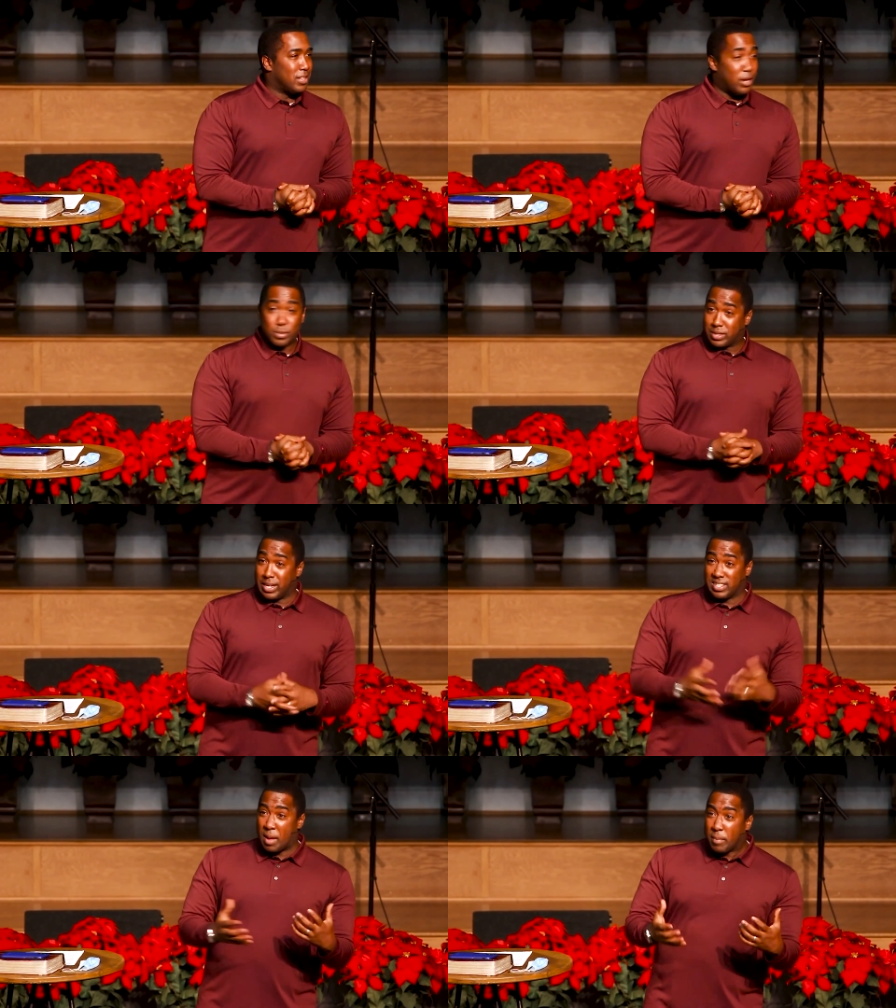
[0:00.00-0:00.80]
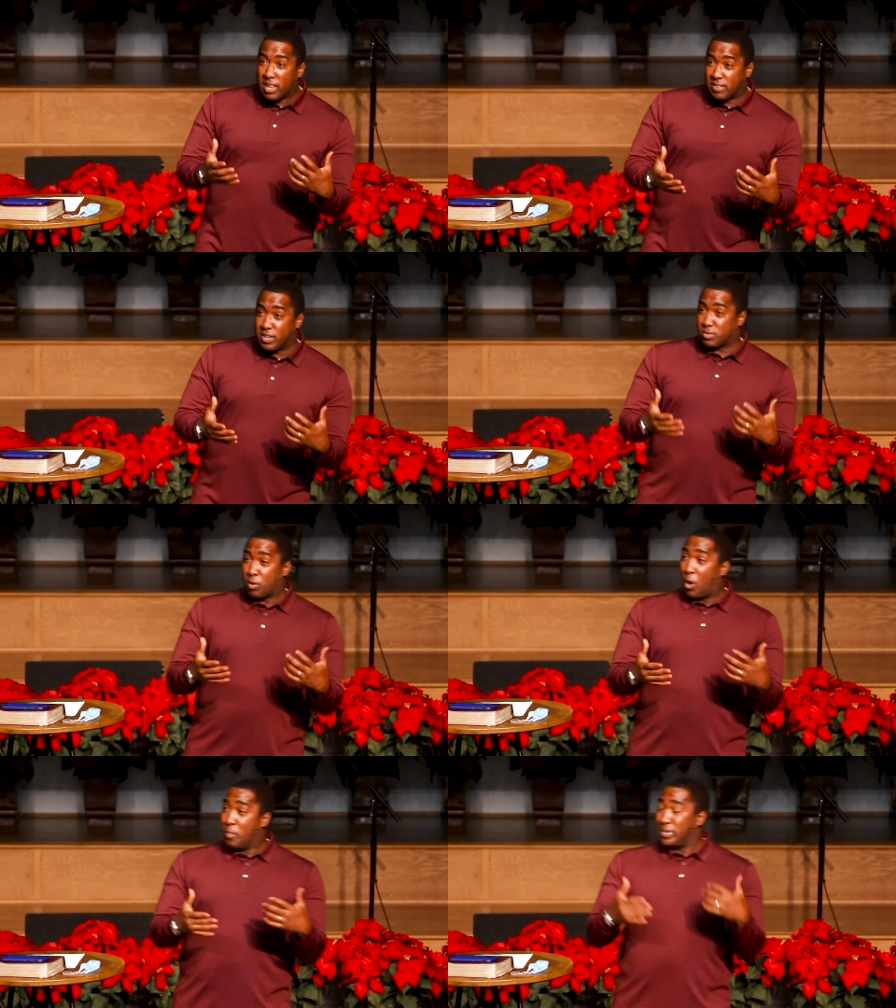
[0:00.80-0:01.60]
There were things that many of
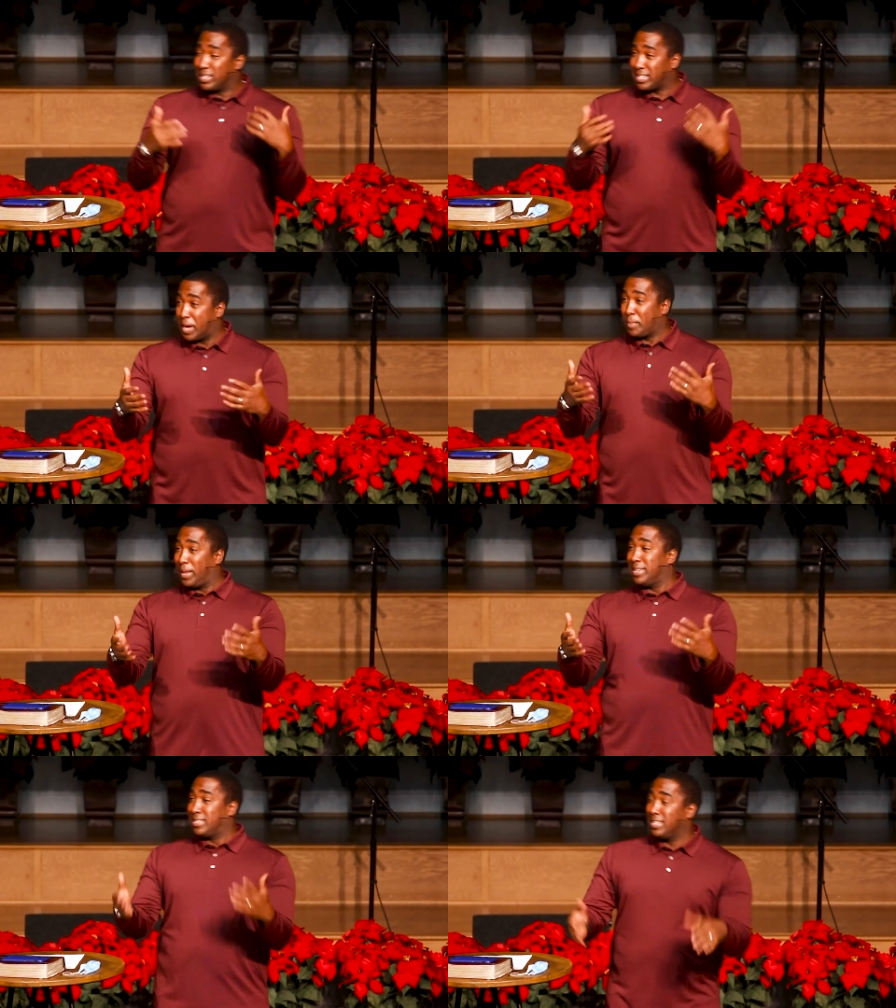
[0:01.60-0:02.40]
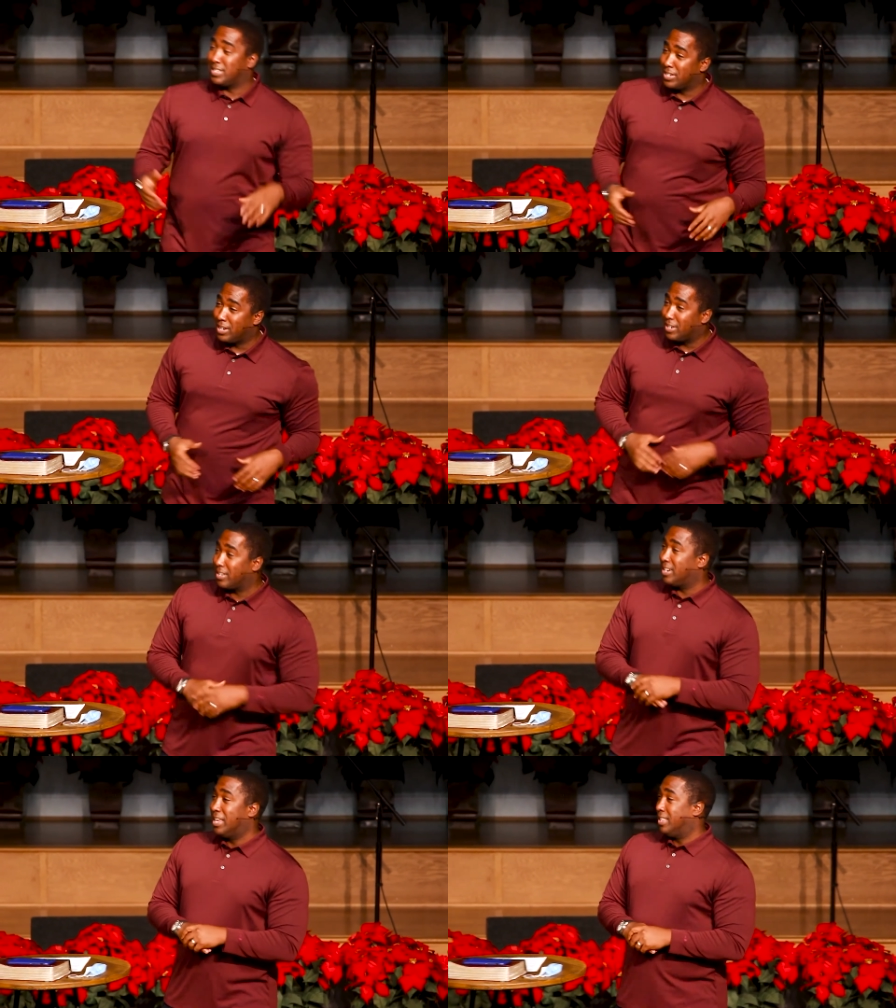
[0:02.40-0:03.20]
us were hoping to take place this
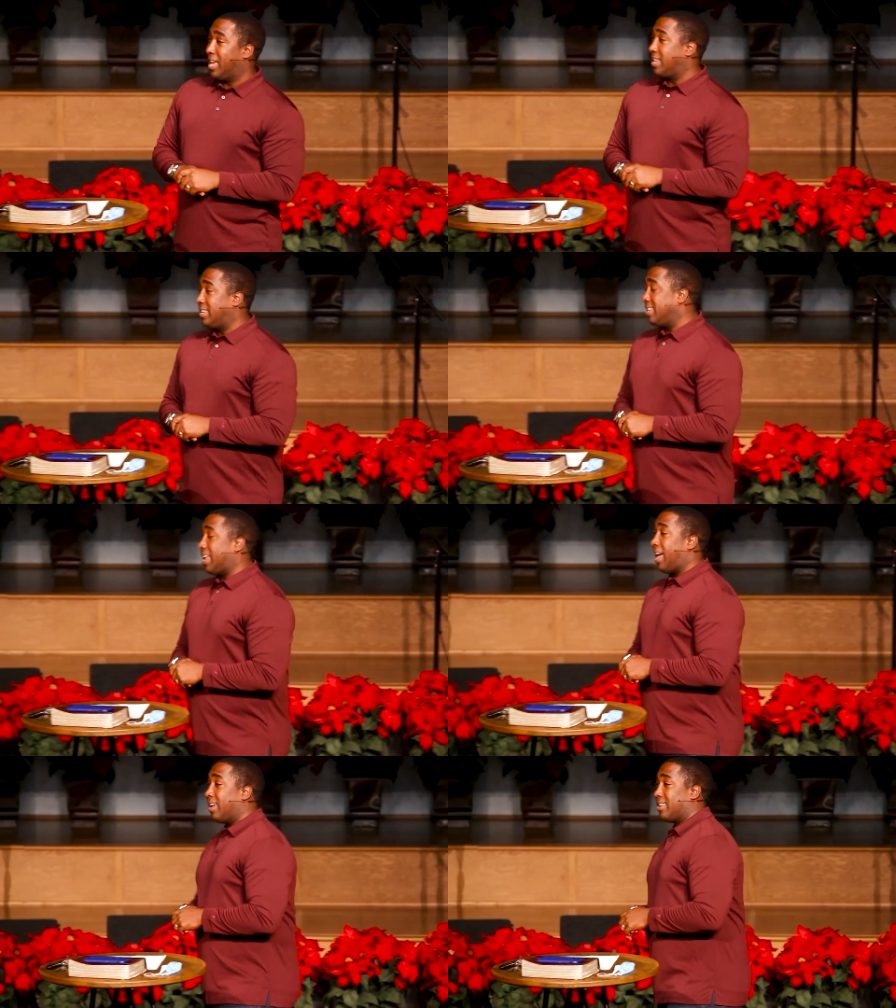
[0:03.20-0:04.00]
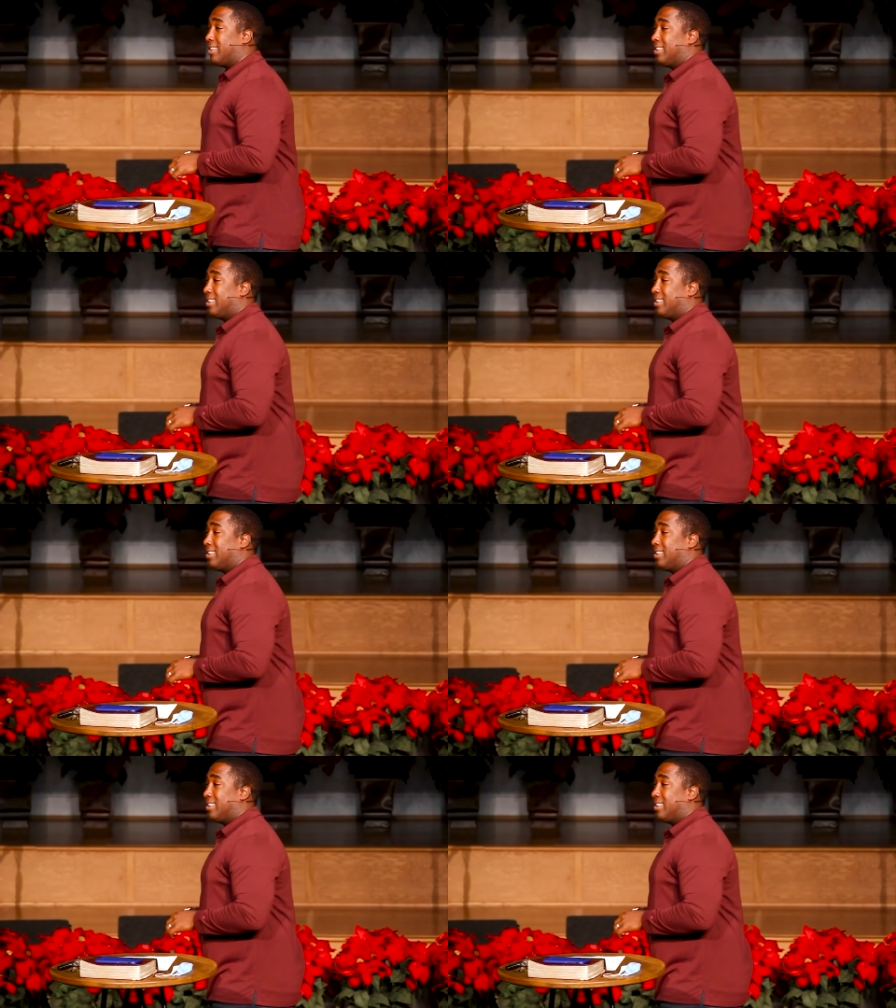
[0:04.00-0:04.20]
year that did not.